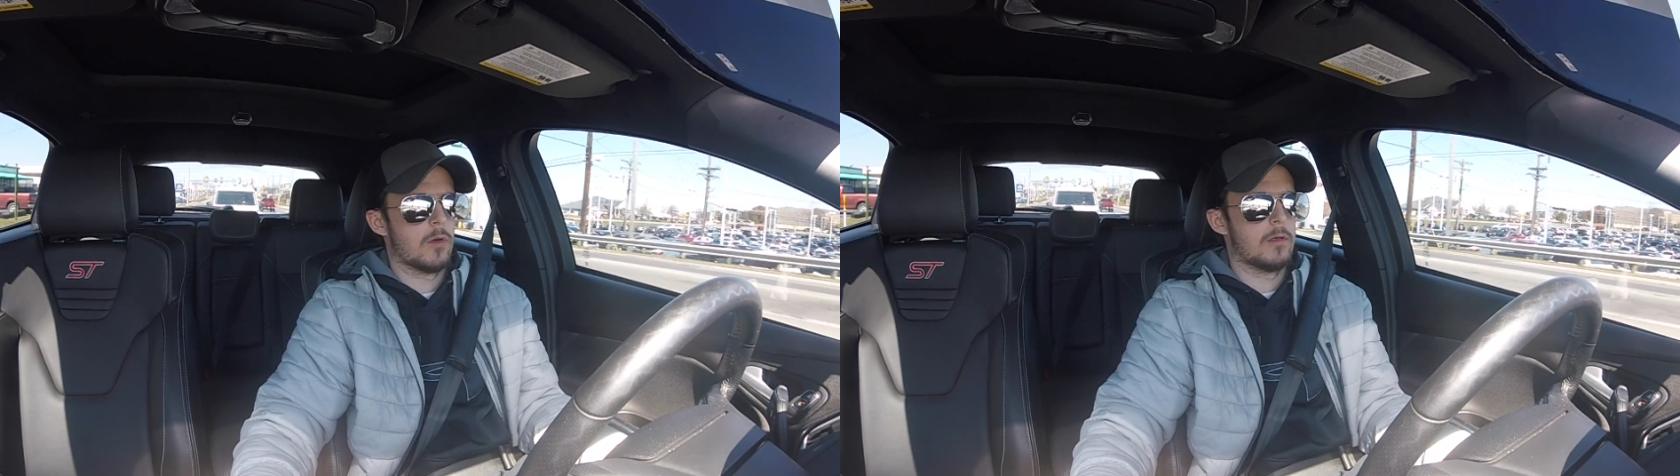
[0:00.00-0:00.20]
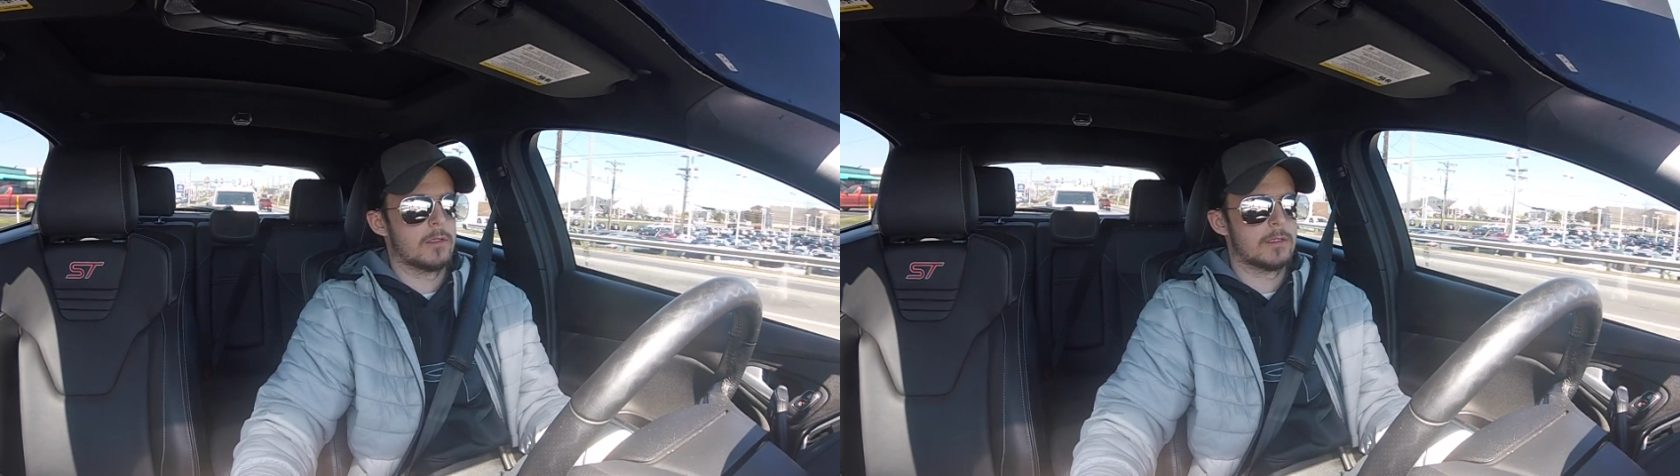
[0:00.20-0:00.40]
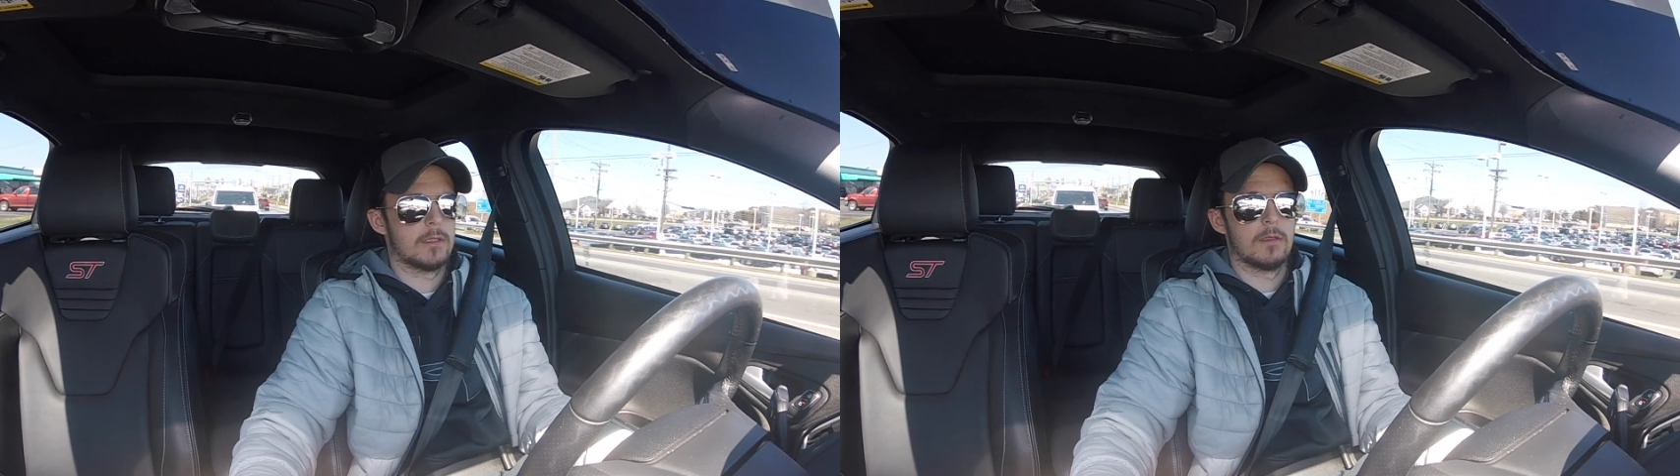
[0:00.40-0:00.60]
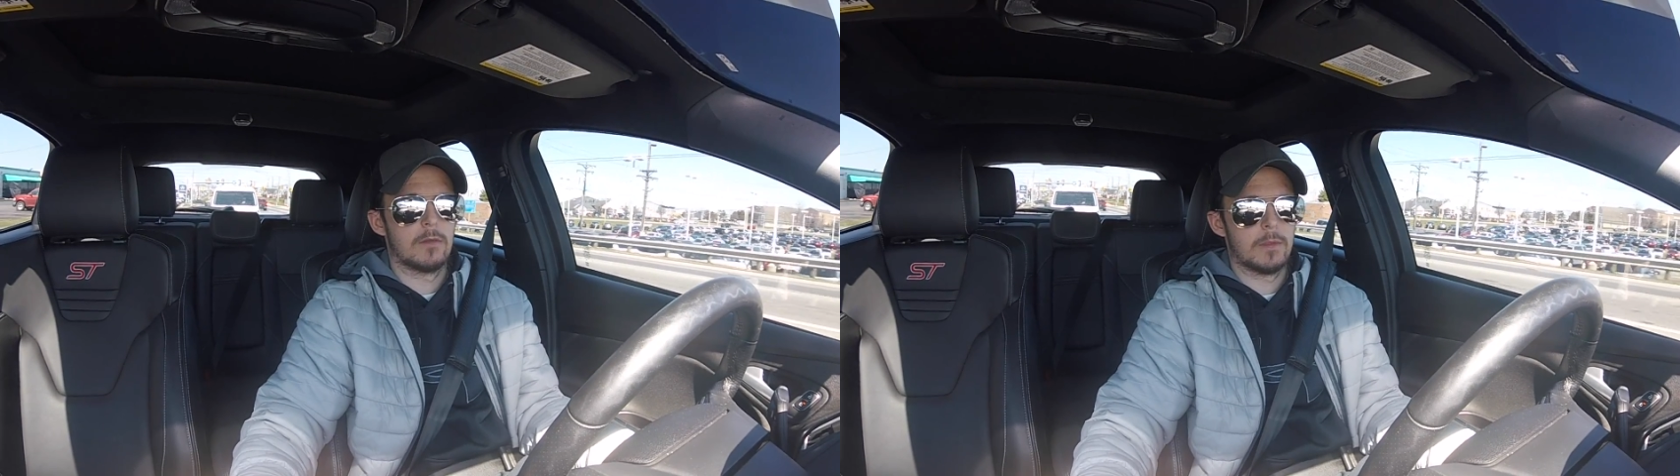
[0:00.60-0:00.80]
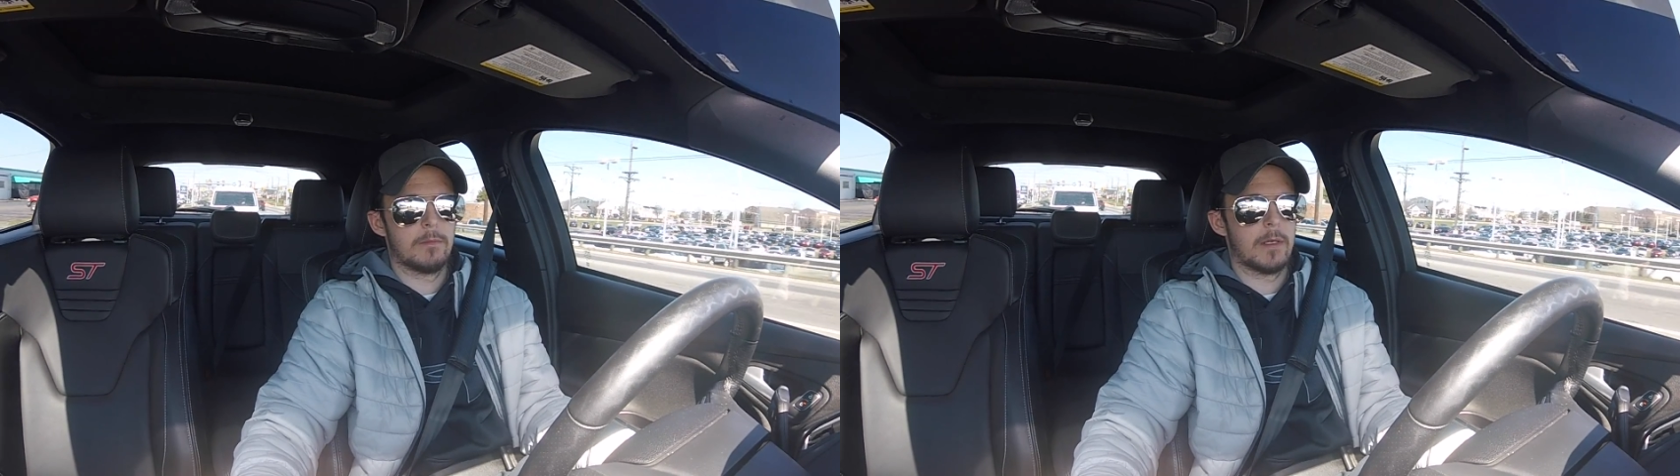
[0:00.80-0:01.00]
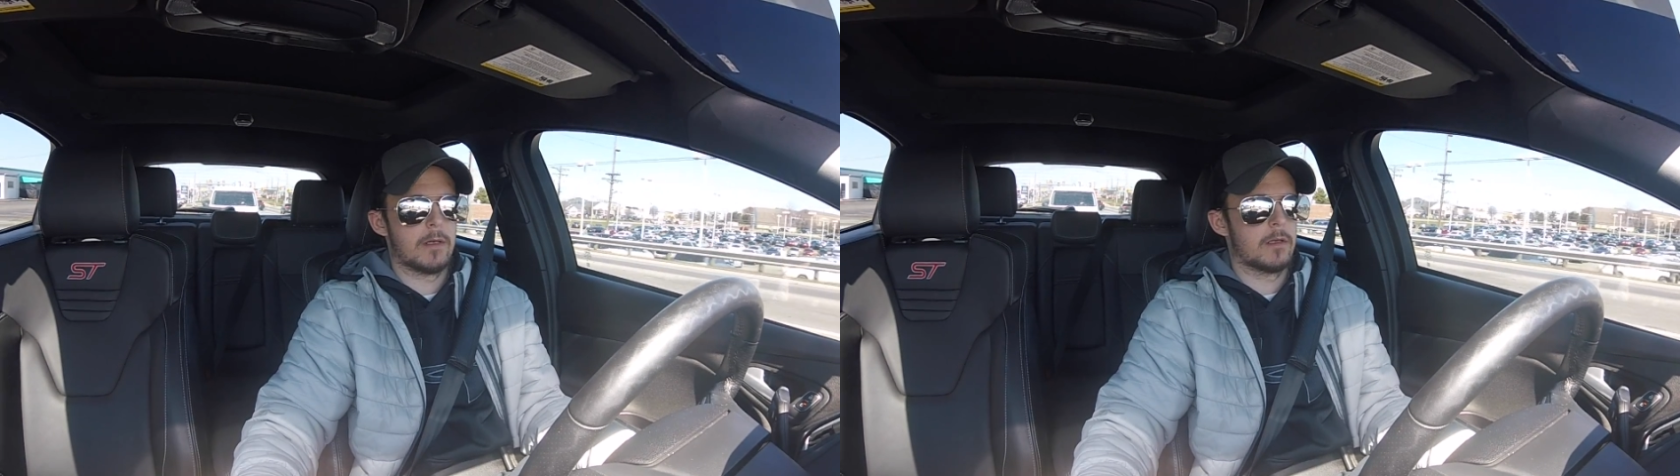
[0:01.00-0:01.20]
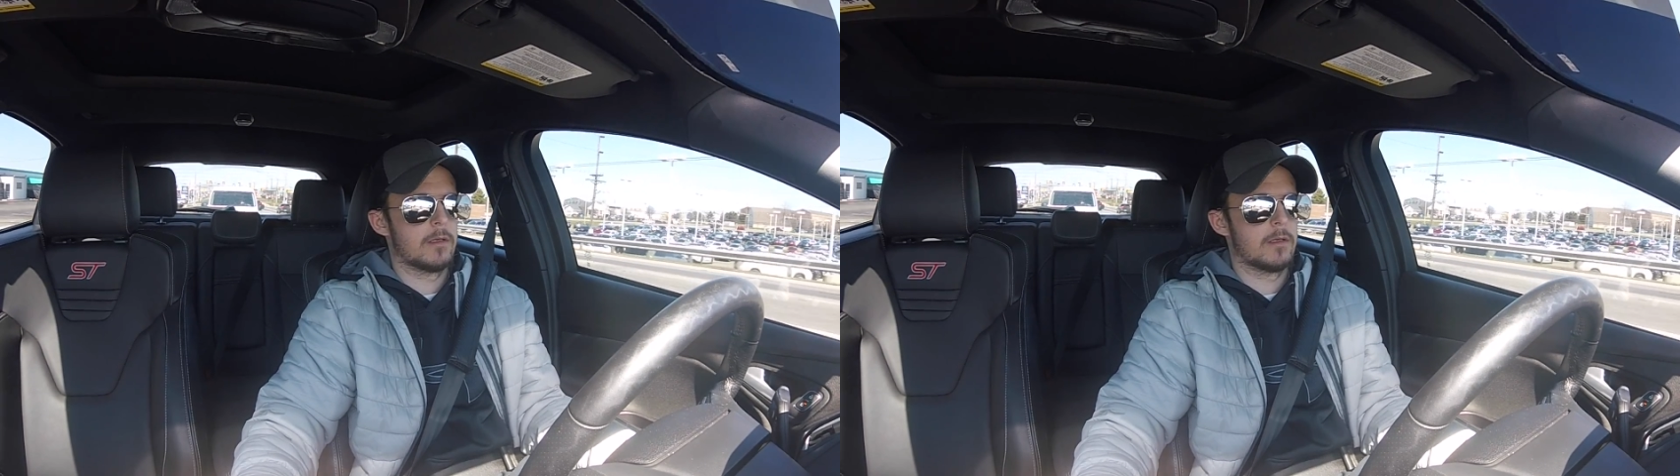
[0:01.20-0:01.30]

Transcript: quality is a little bit better.